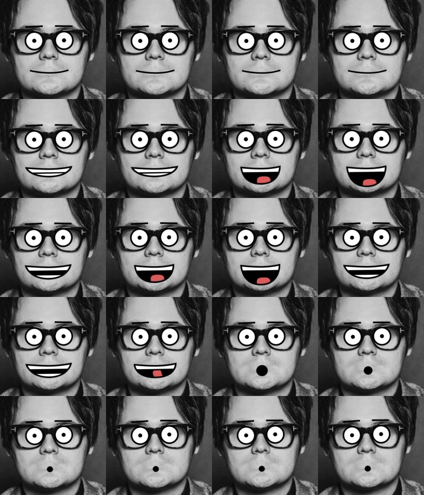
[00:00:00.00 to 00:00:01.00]
So then
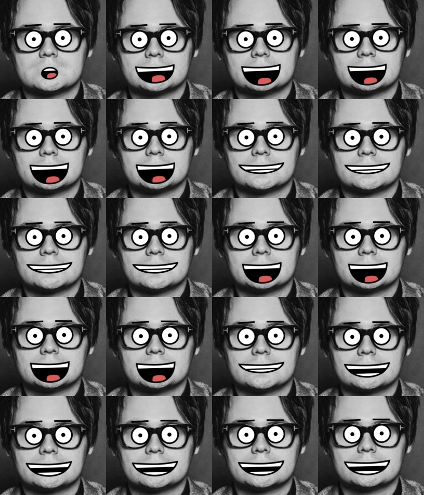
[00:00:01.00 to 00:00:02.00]
when the brother's about
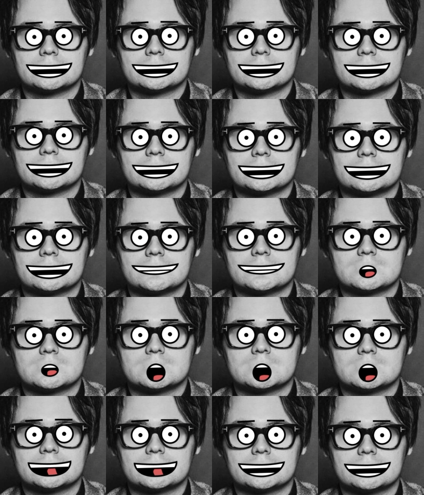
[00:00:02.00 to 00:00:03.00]
to
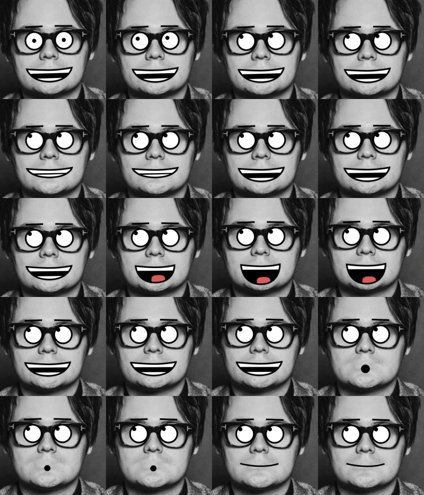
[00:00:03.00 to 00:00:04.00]
become the new
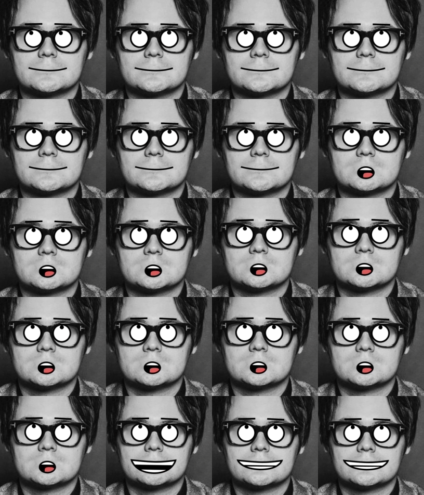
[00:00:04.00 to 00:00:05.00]
king
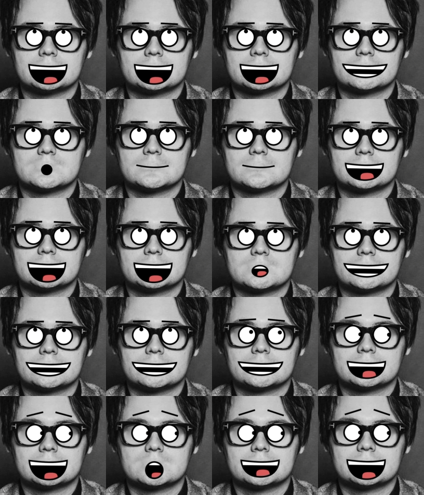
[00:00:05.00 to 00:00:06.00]
for taking part of
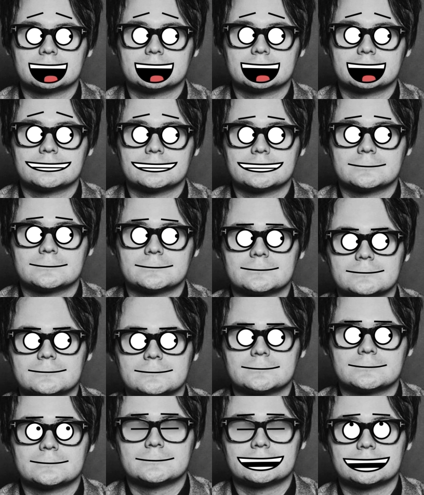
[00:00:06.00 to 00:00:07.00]
No Eyes,
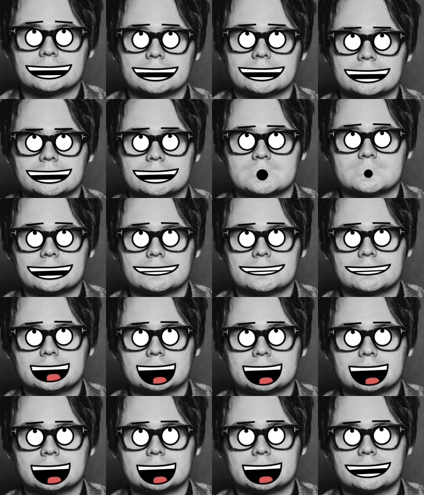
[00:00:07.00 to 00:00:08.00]
he
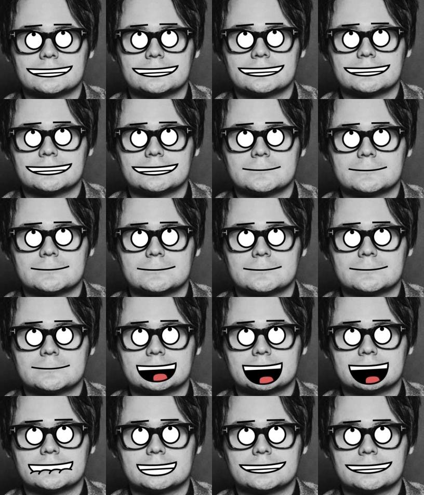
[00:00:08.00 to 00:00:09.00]
decides
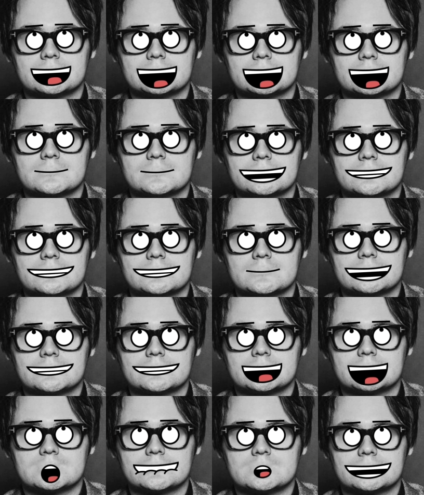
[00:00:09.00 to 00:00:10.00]
at the sound of 3
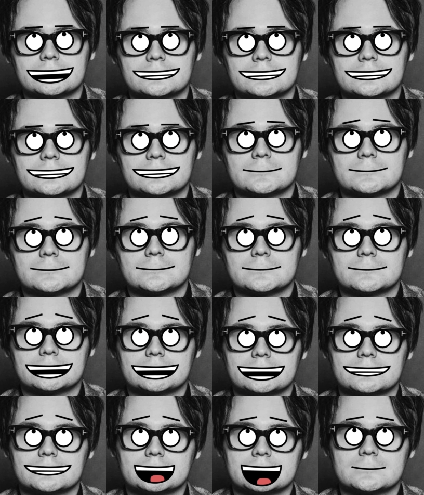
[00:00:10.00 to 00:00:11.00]
trumpets, if
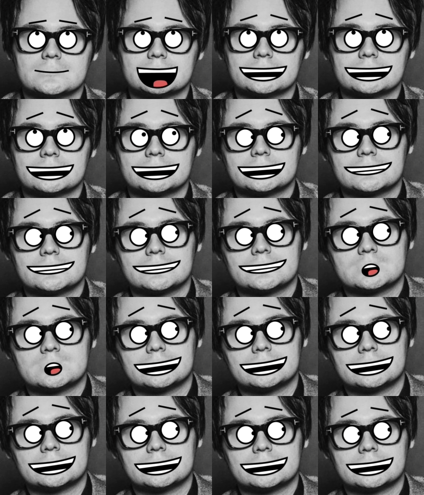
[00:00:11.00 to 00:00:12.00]
somebody
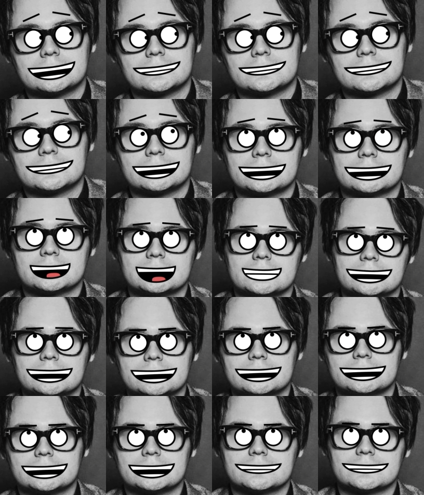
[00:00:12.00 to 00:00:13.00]
disagrees that he should become
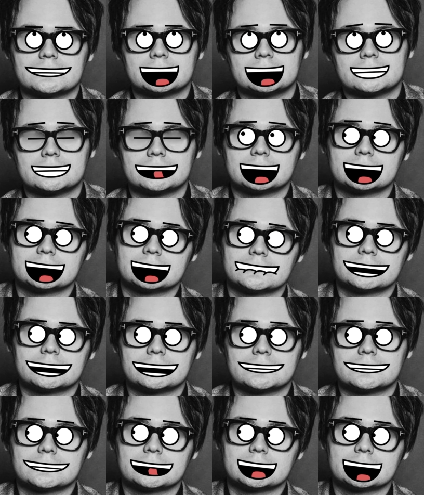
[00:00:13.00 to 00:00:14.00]
king, he's coming up.
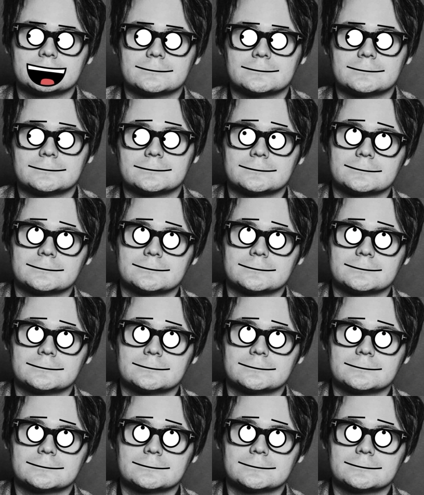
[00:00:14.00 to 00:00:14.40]
Guess what?